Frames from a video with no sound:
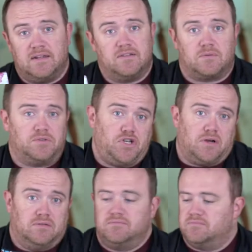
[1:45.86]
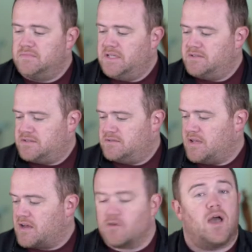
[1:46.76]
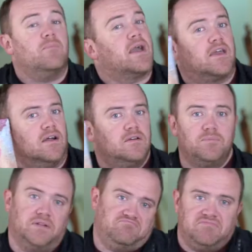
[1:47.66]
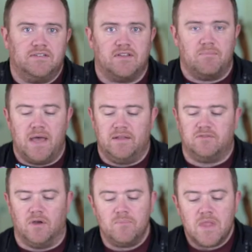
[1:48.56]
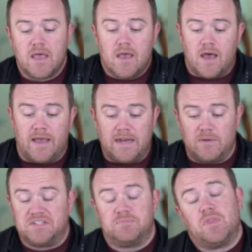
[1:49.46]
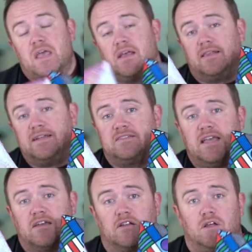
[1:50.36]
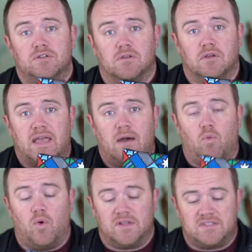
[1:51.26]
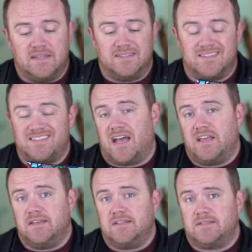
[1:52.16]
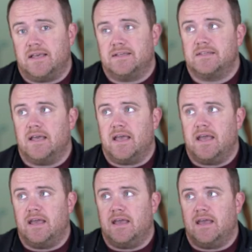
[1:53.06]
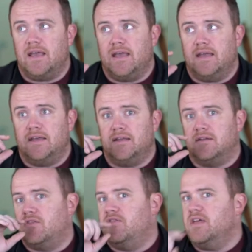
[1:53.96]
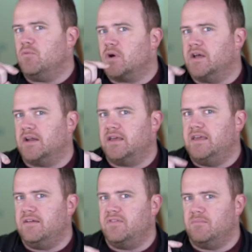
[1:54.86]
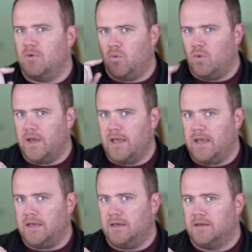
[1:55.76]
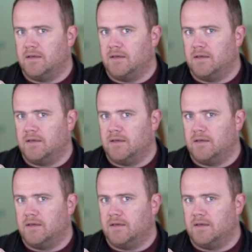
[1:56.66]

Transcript: I'm like, well, sure. It's not quite my color, but it's not bad. So anyways, let's take a closer look at what's inside these things, and then we're going to give them away.